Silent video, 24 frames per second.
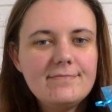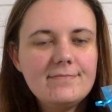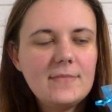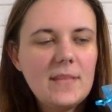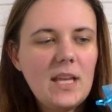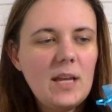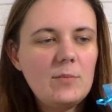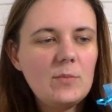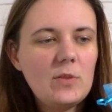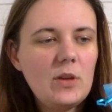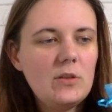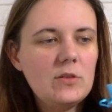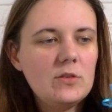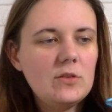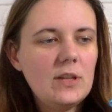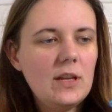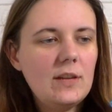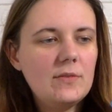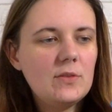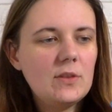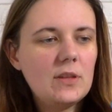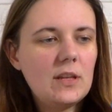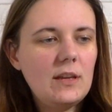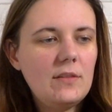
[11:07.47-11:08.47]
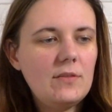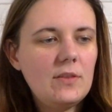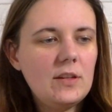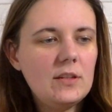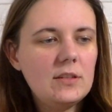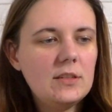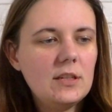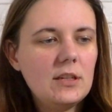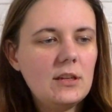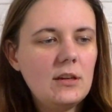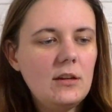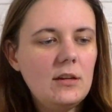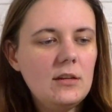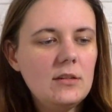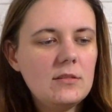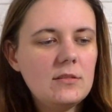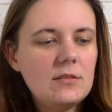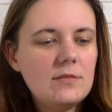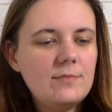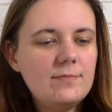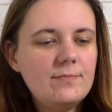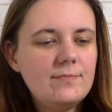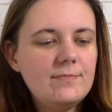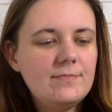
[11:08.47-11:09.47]
I'm going to have to give her the
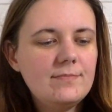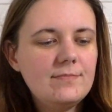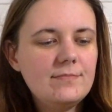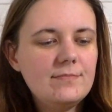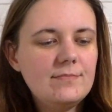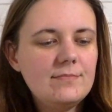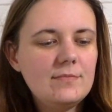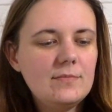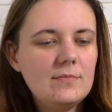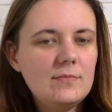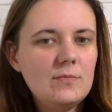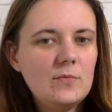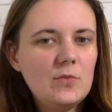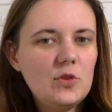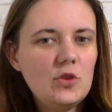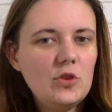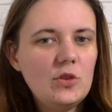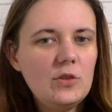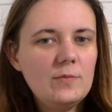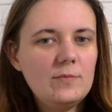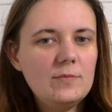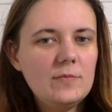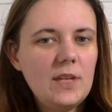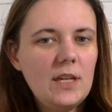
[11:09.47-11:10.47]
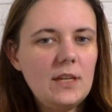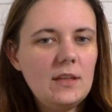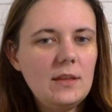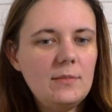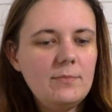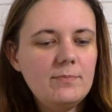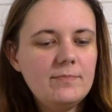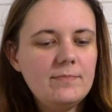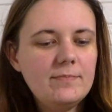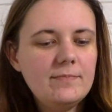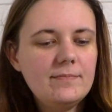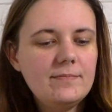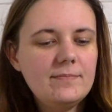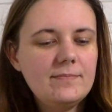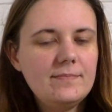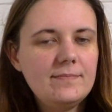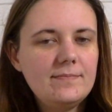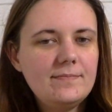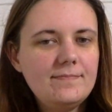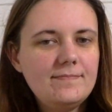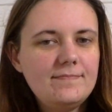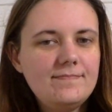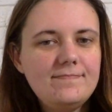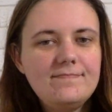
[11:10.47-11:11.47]
cards. Sure, take them.
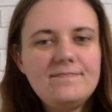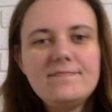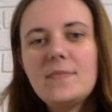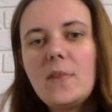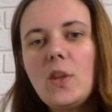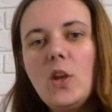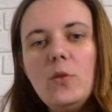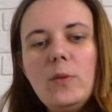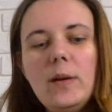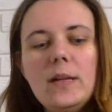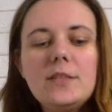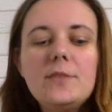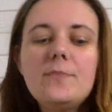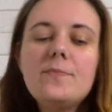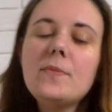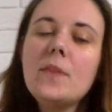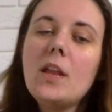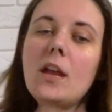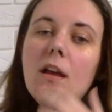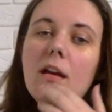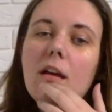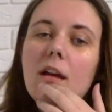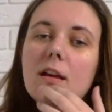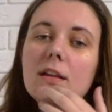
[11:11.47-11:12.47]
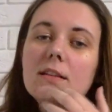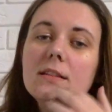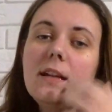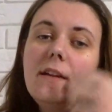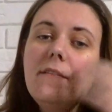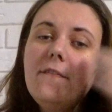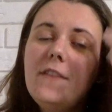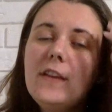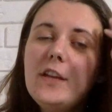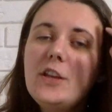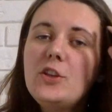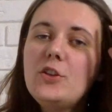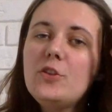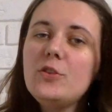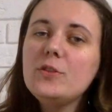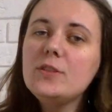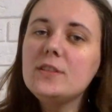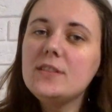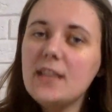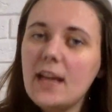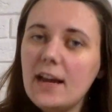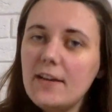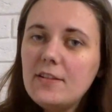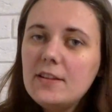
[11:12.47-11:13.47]
Alright, something you
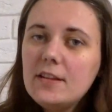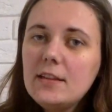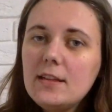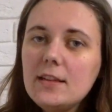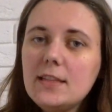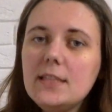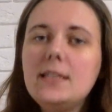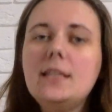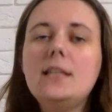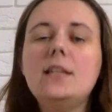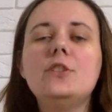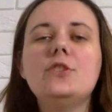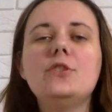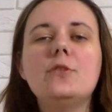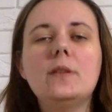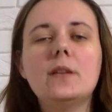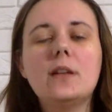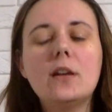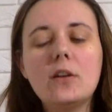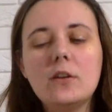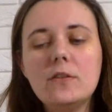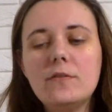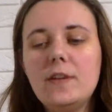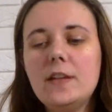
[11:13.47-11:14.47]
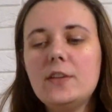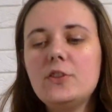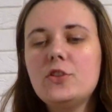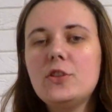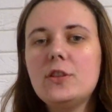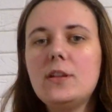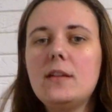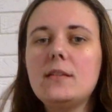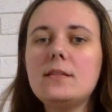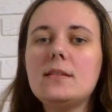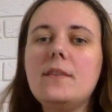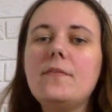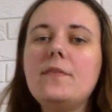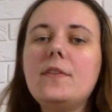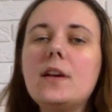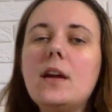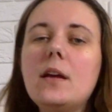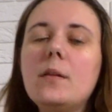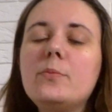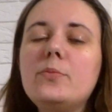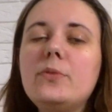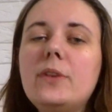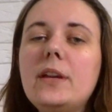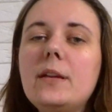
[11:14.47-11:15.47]
definitely need during a convention, and something
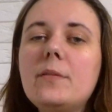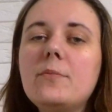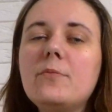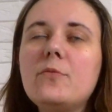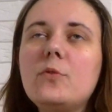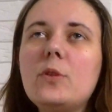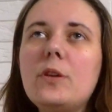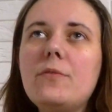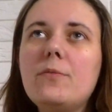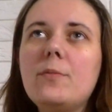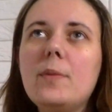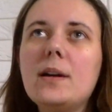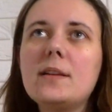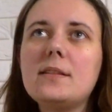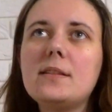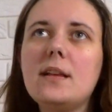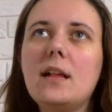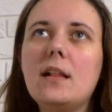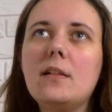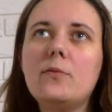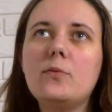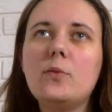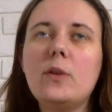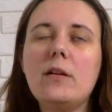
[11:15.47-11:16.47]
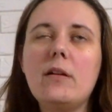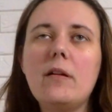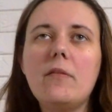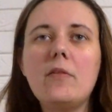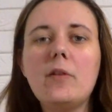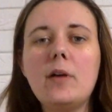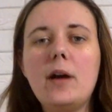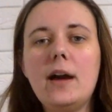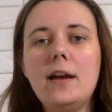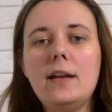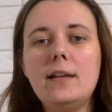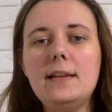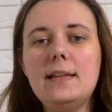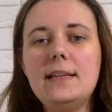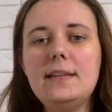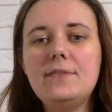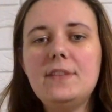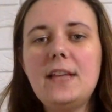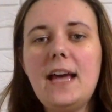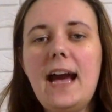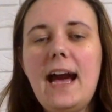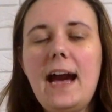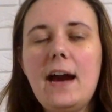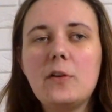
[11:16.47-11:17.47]
I bring with myself wherever I leave
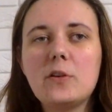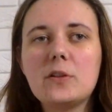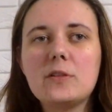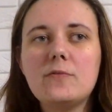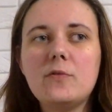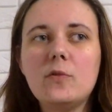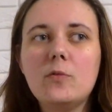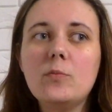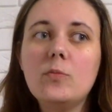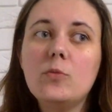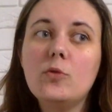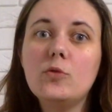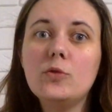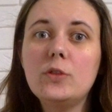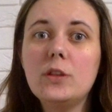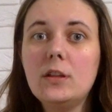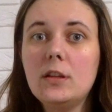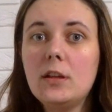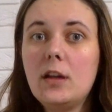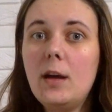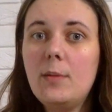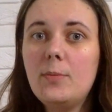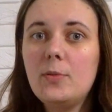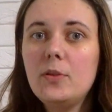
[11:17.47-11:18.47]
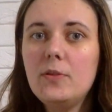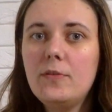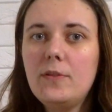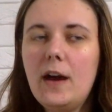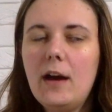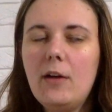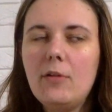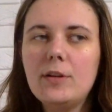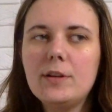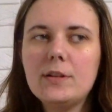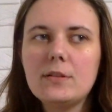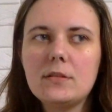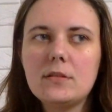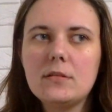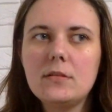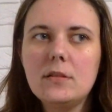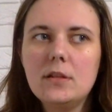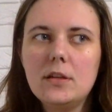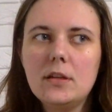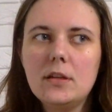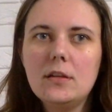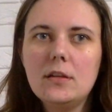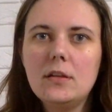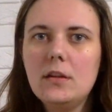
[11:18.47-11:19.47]
the house for more than a couple of hours,
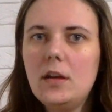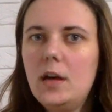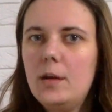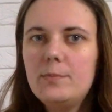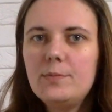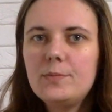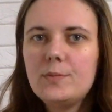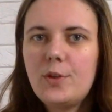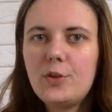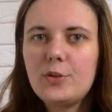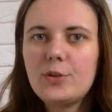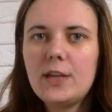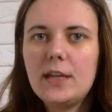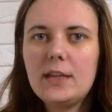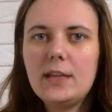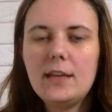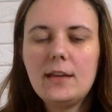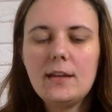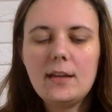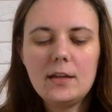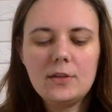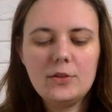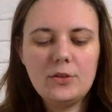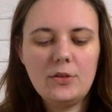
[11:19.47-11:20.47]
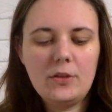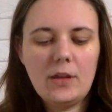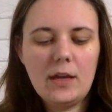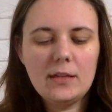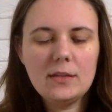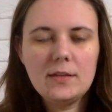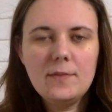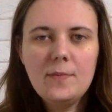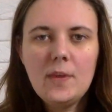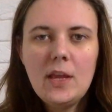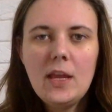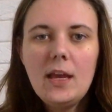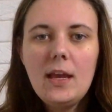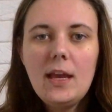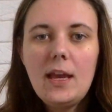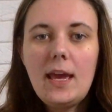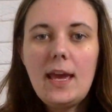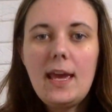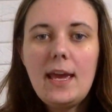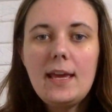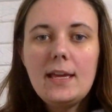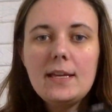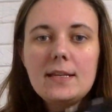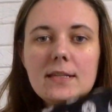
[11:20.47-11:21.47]
I'm not kidding, I do that,
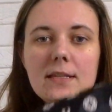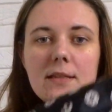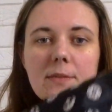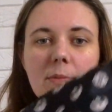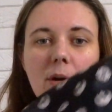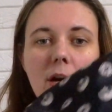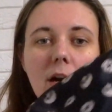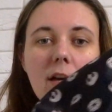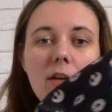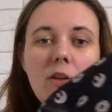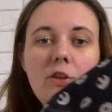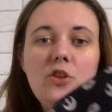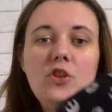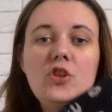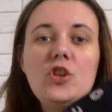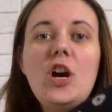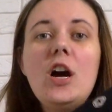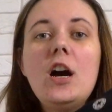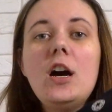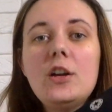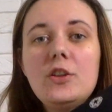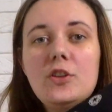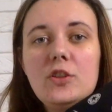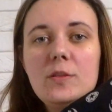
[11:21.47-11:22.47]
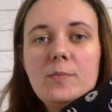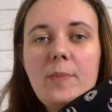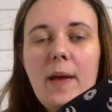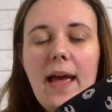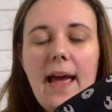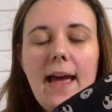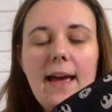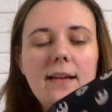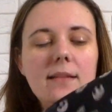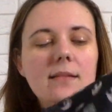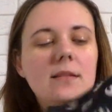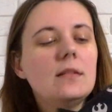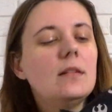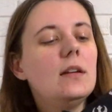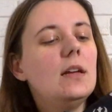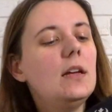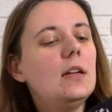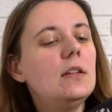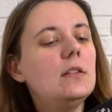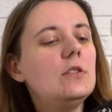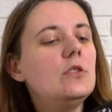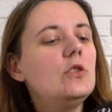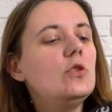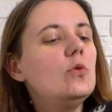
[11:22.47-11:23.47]
is my charger bags.
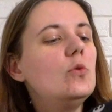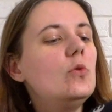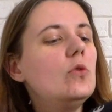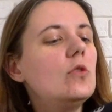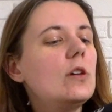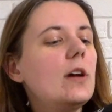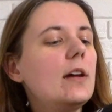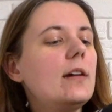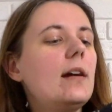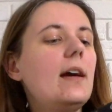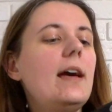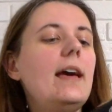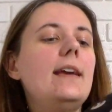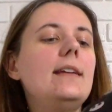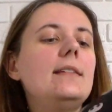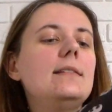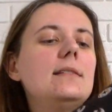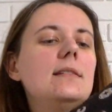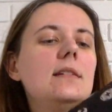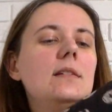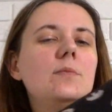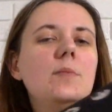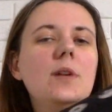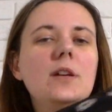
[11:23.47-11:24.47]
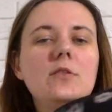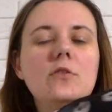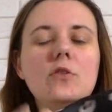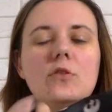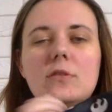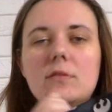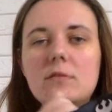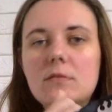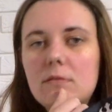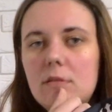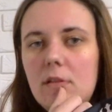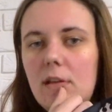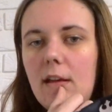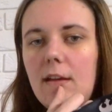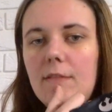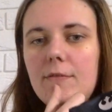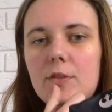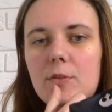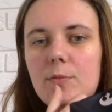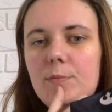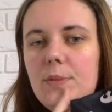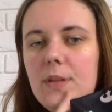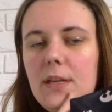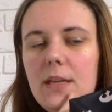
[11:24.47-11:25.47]
In your case, it might not have
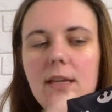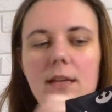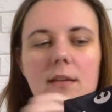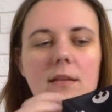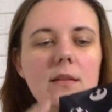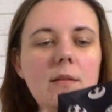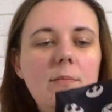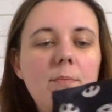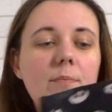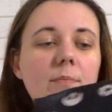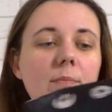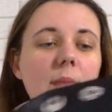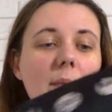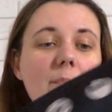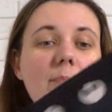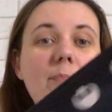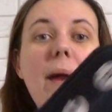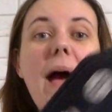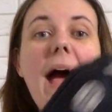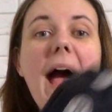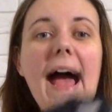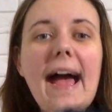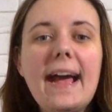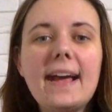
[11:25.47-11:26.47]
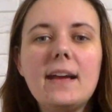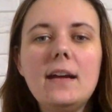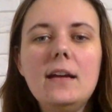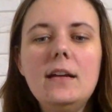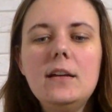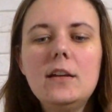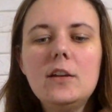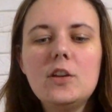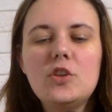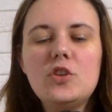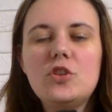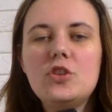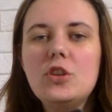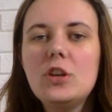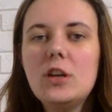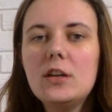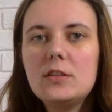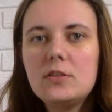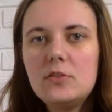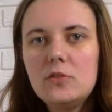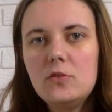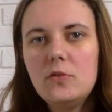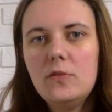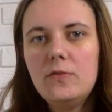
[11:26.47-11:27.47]
to be the bag,
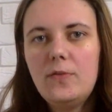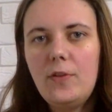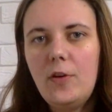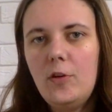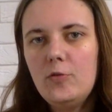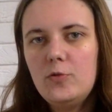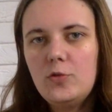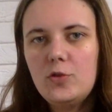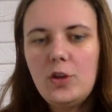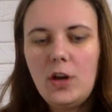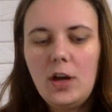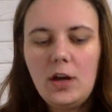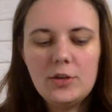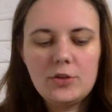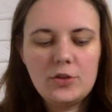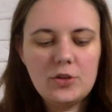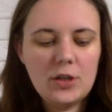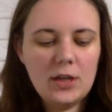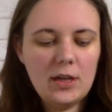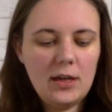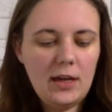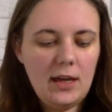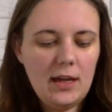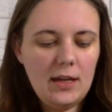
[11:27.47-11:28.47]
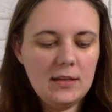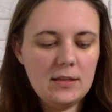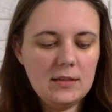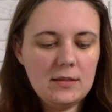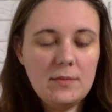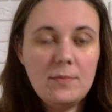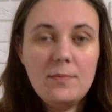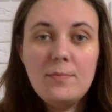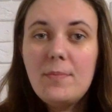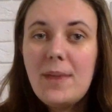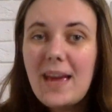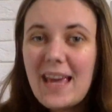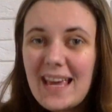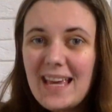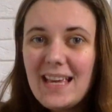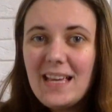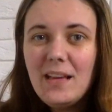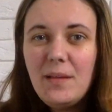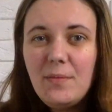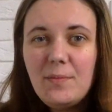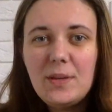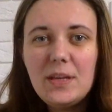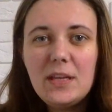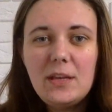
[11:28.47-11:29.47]
just your phone charger and
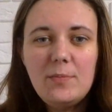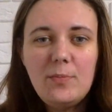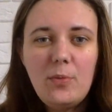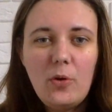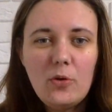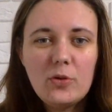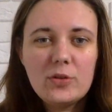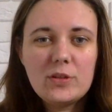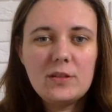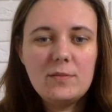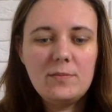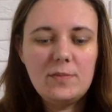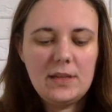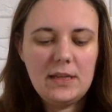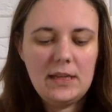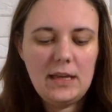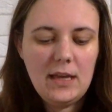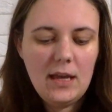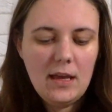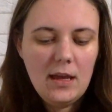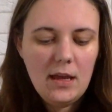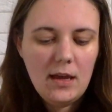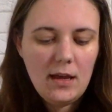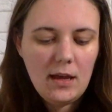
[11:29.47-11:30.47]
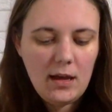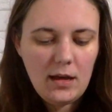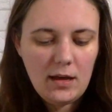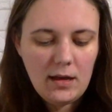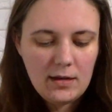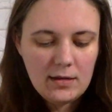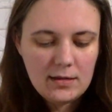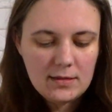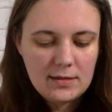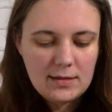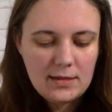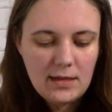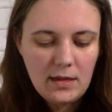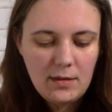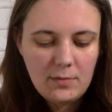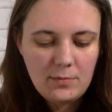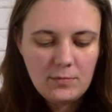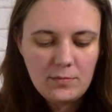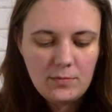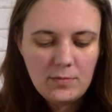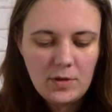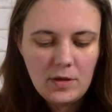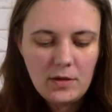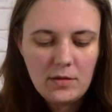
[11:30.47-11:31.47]
maybe, possibly,
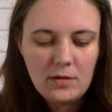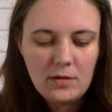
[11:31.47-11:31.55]
some